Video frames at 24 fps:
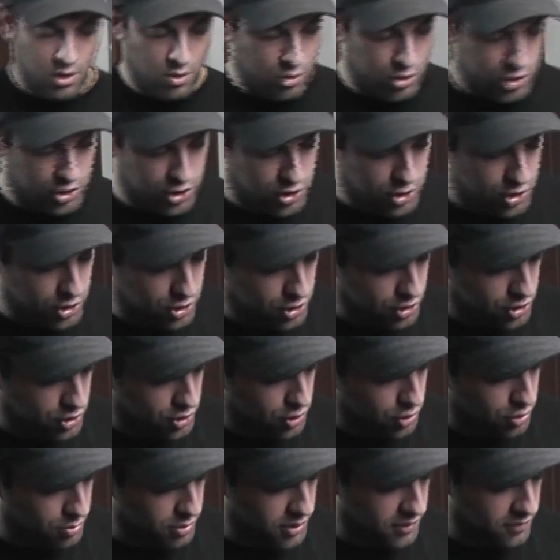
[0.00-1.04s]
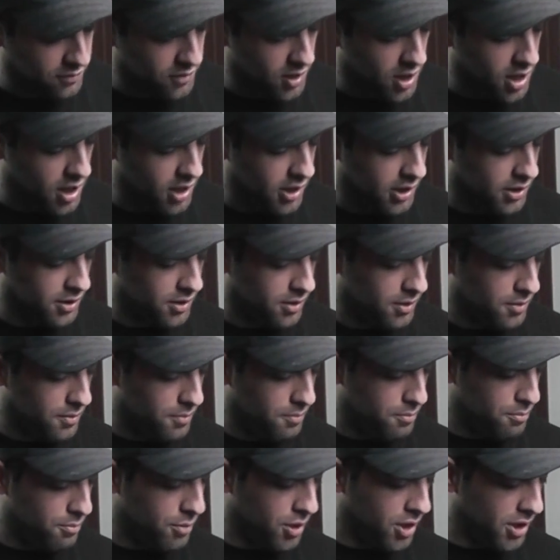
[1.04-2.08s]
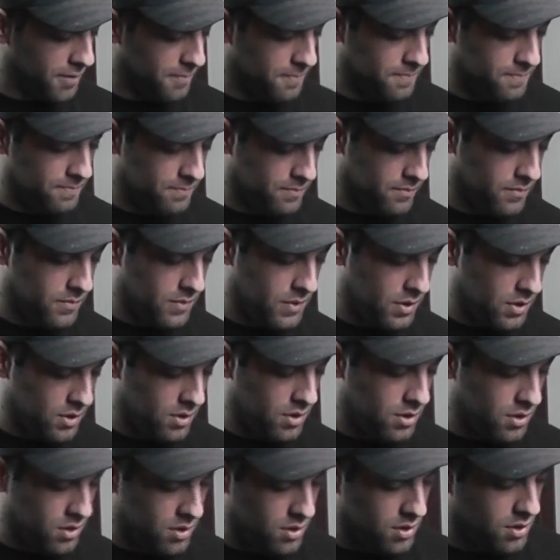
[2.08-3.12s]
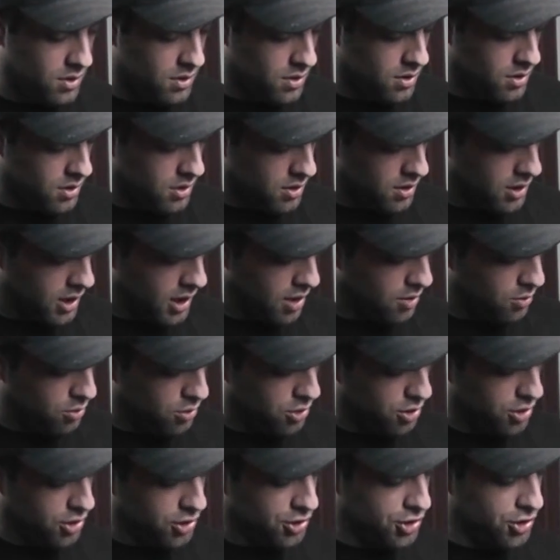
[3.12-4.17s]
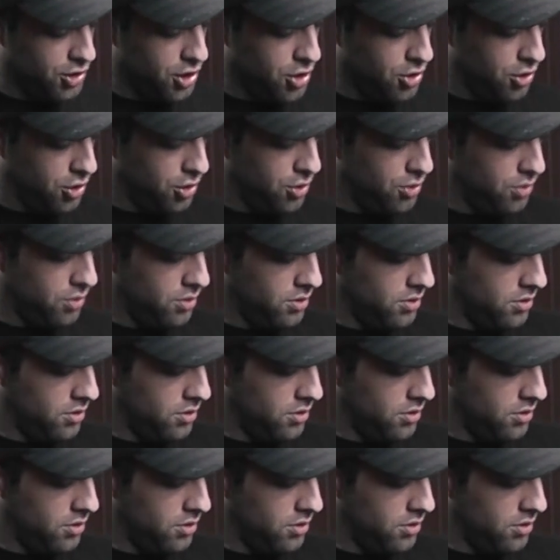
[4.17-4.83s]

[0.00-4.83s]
which should still be fine, but now we're going to show you.